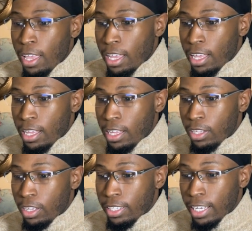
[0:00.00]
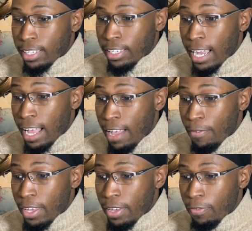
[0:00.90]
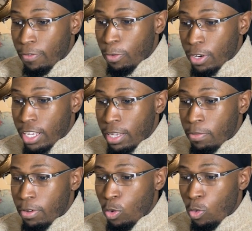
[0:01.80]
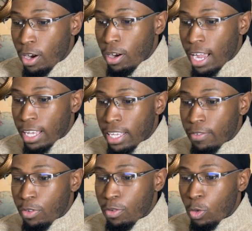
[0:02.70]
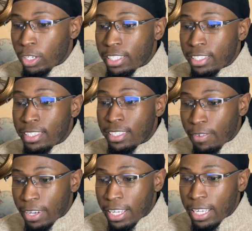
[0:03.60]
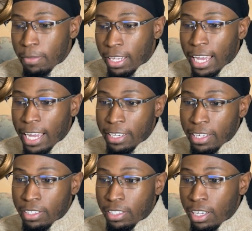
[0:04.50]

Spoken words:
And yes, I have a free ebook where I give you more than 70 email ideas.